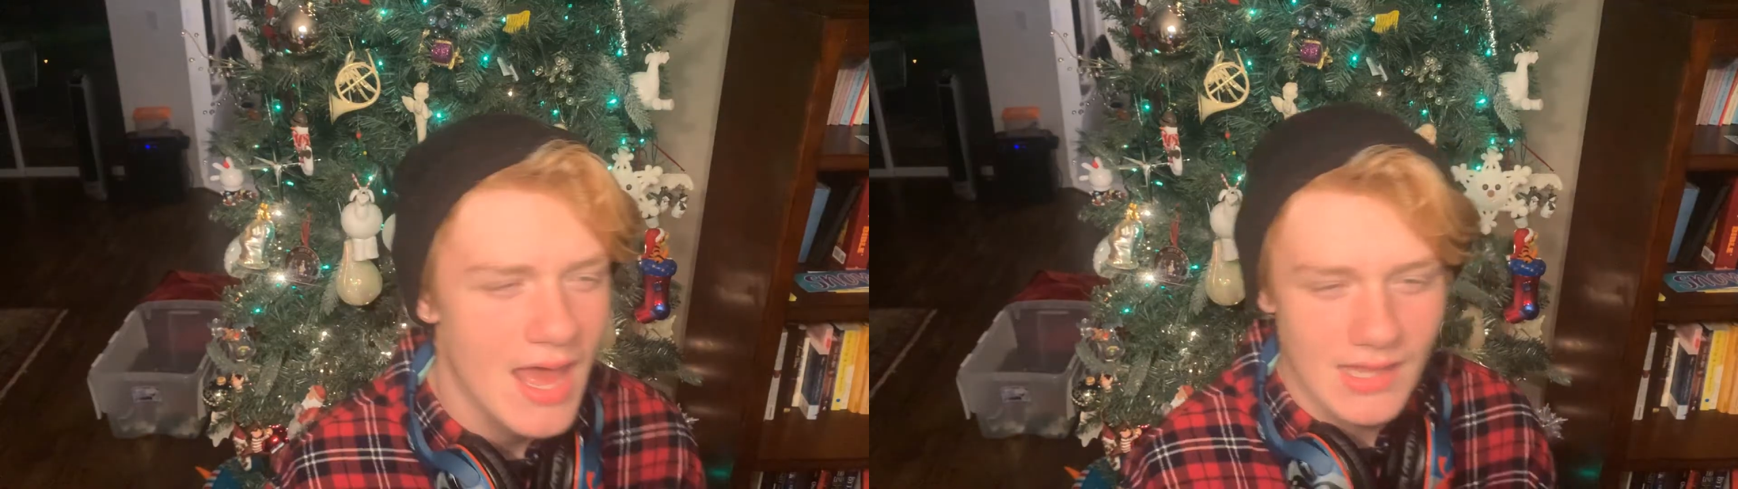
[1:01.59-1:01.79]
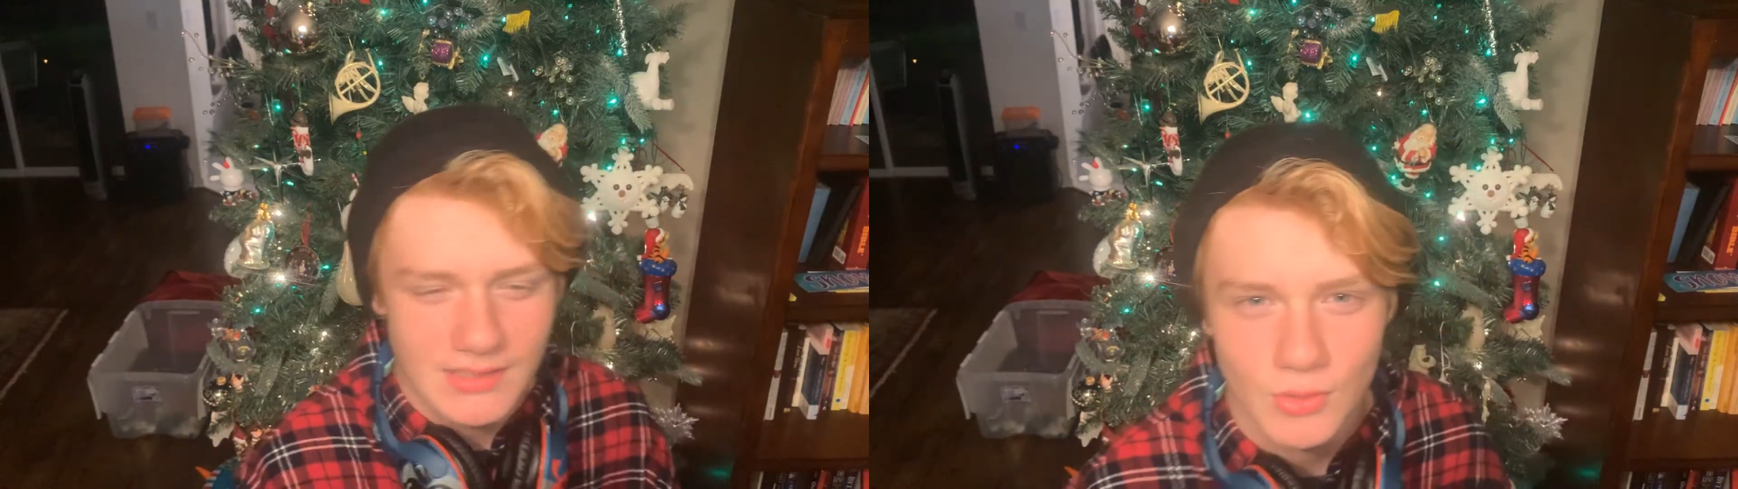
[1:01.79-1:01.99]

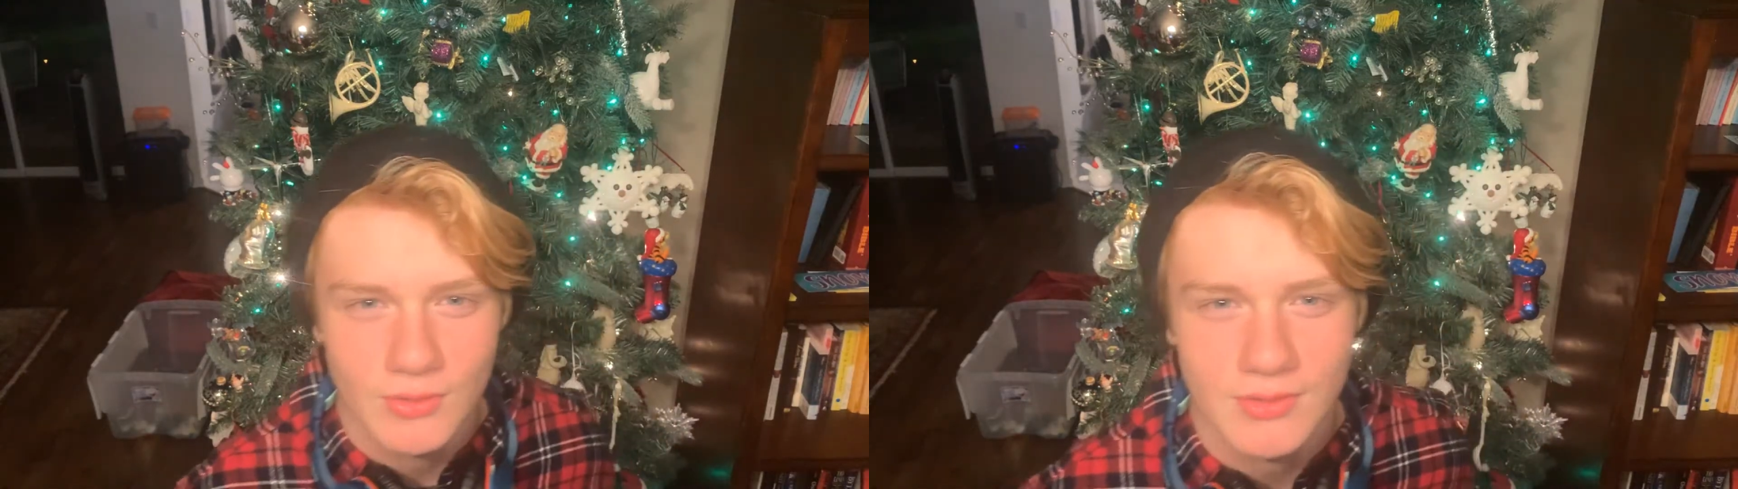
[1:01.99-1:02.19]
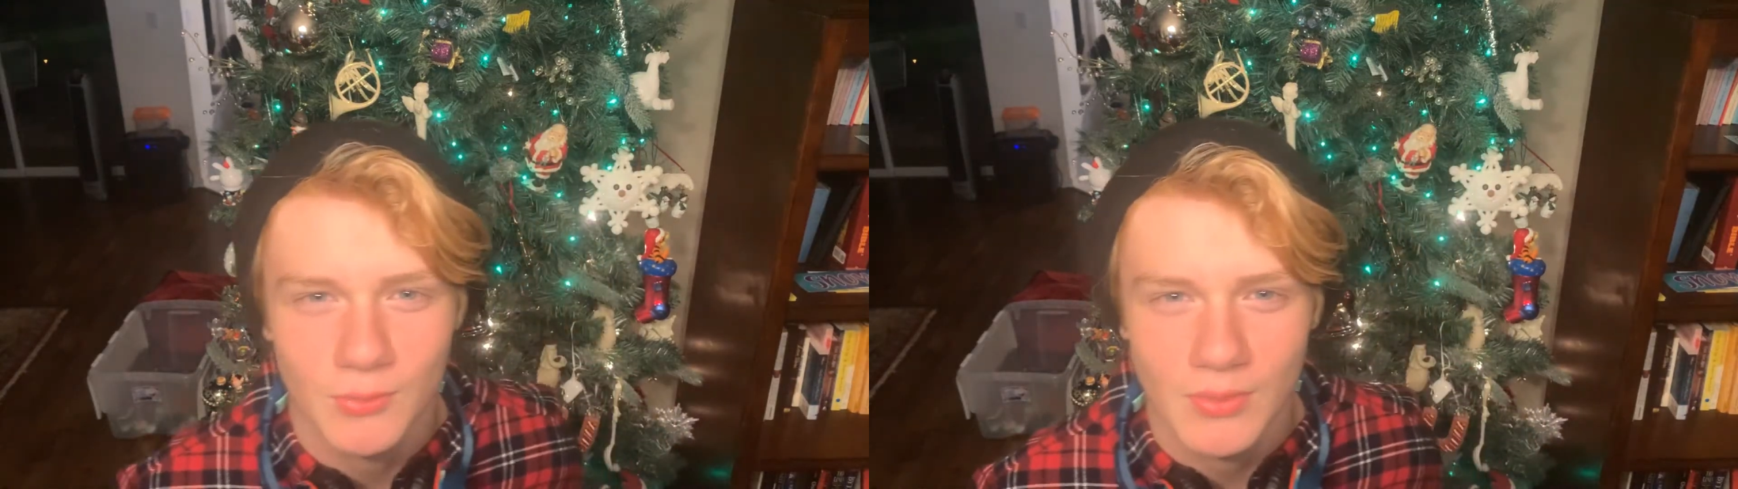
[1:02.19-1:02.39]
Away to
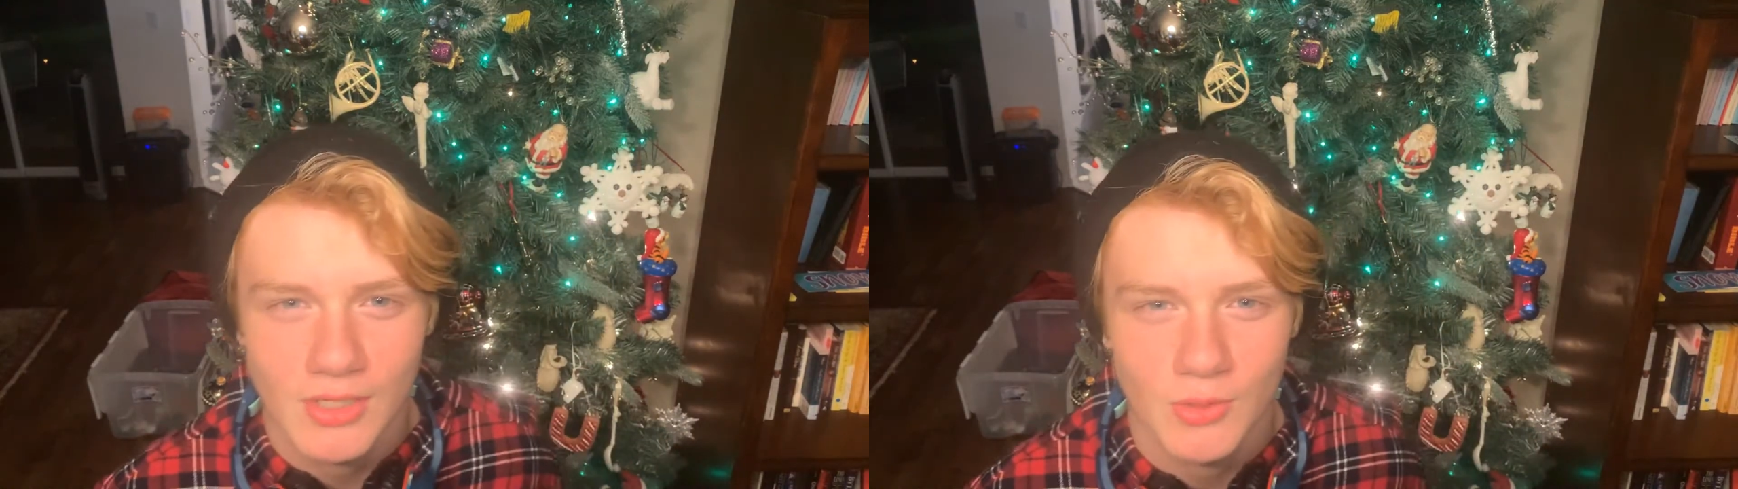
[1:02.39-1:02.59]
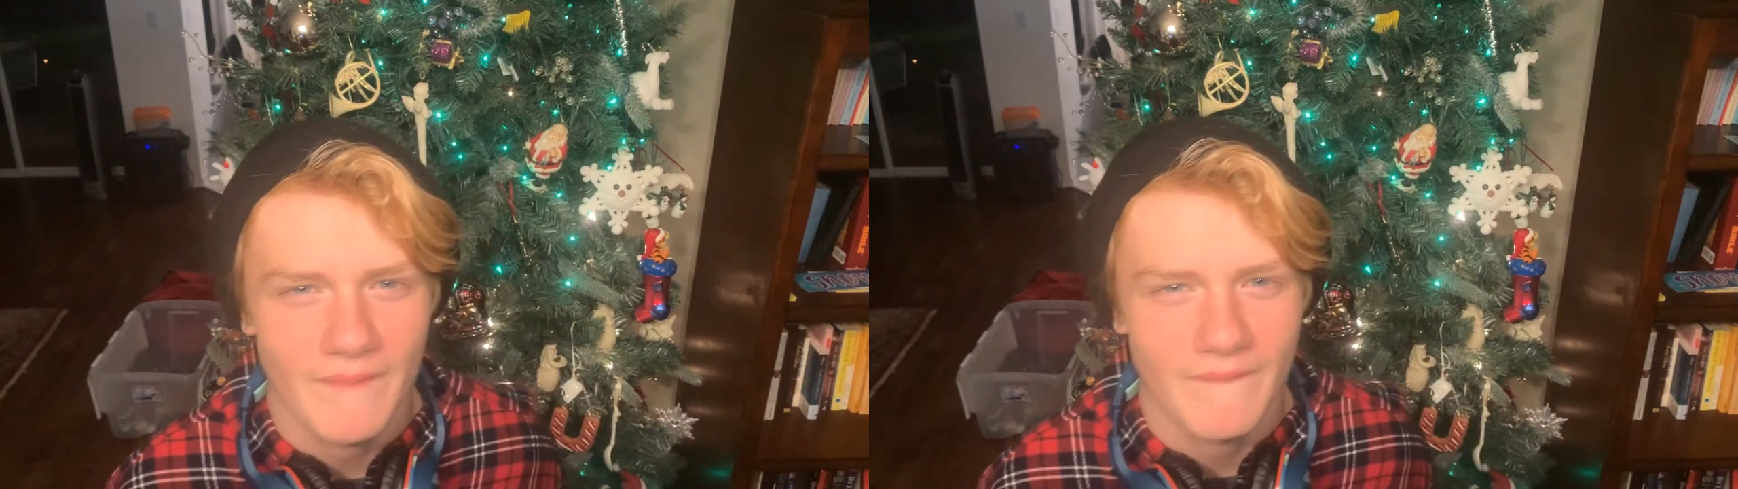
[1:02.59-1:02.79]
the window
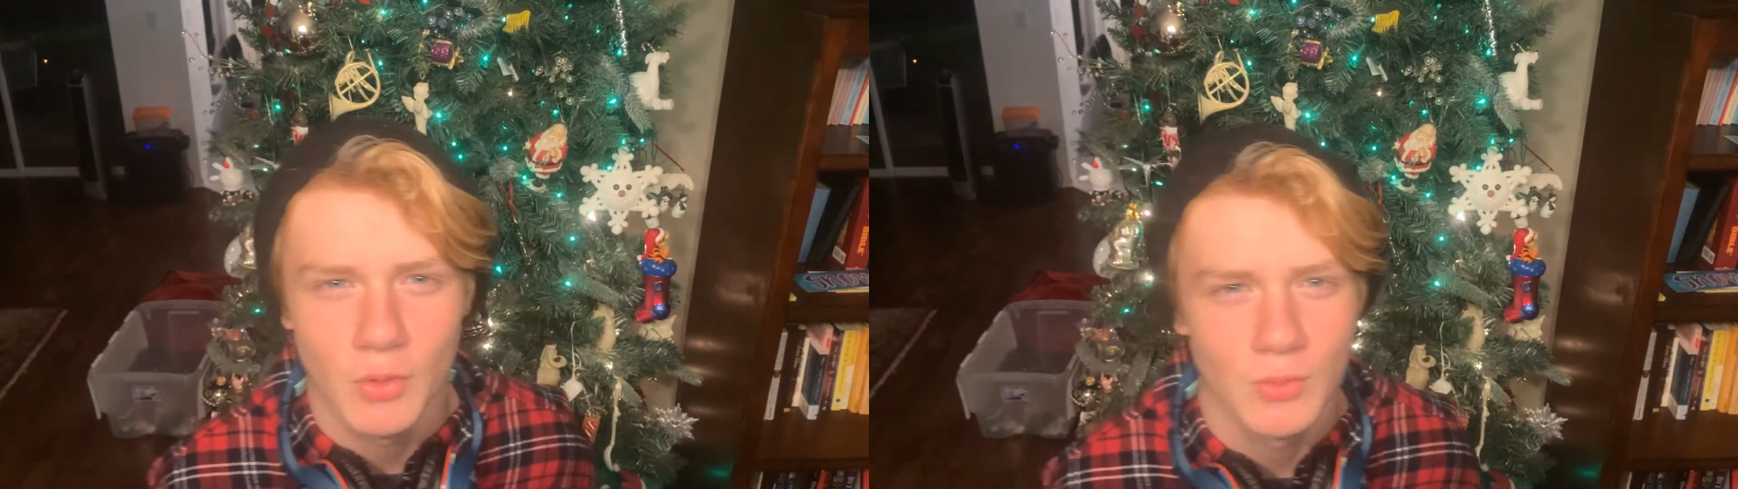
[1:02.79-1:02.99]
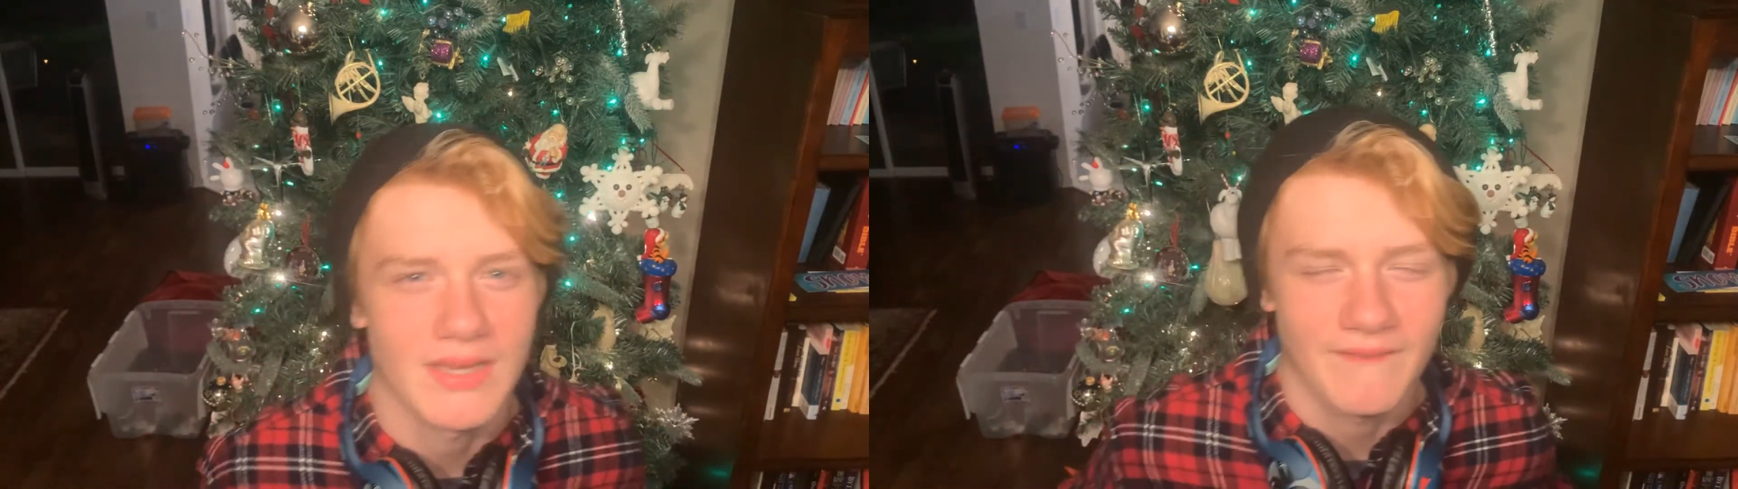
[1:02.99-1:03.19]
I flew
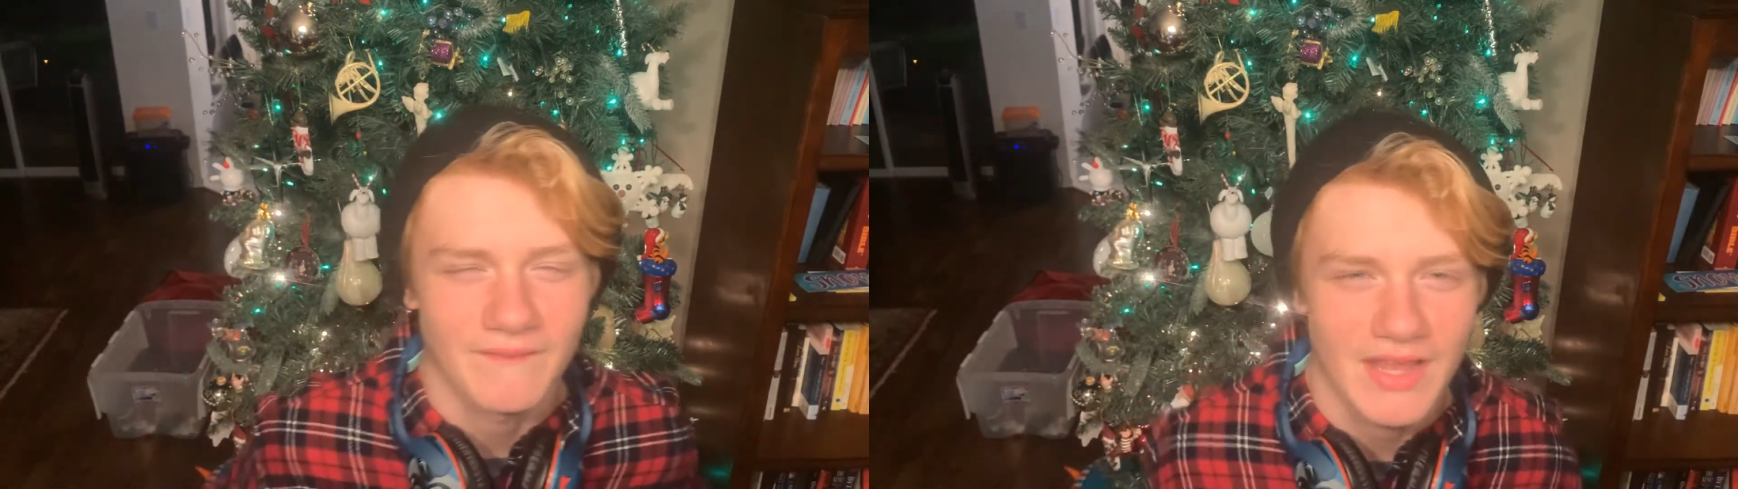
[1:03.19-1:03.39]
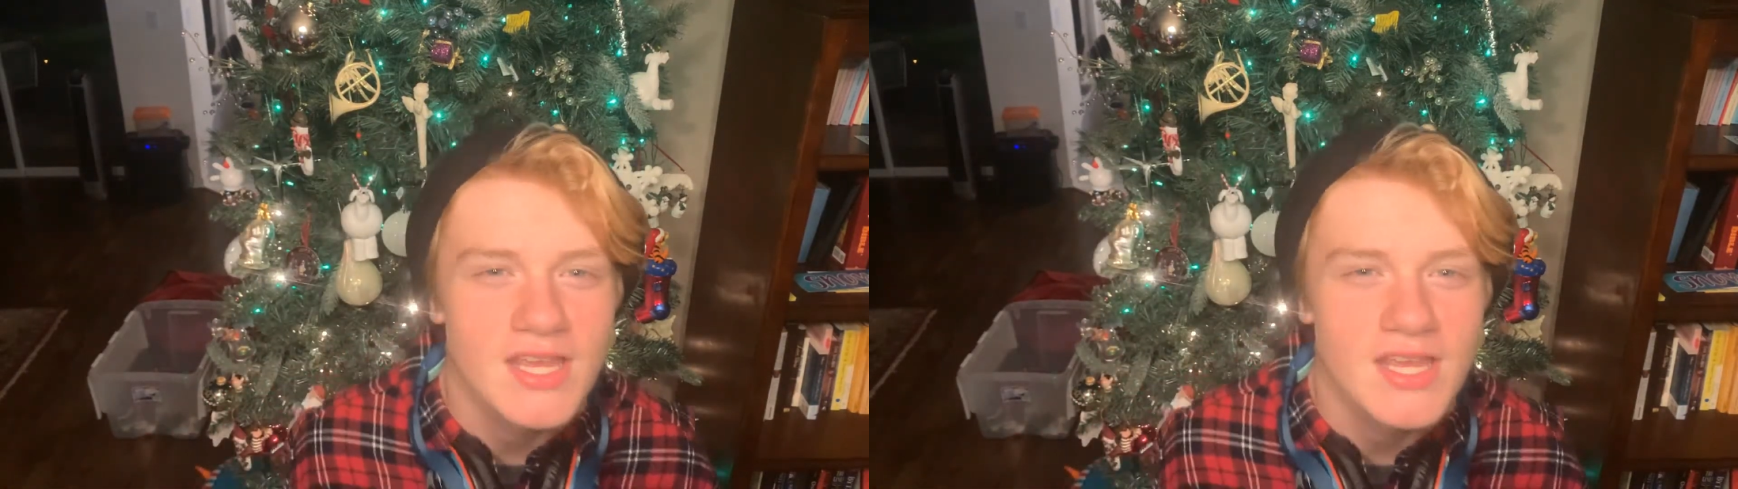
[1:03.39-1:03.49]
like a flash,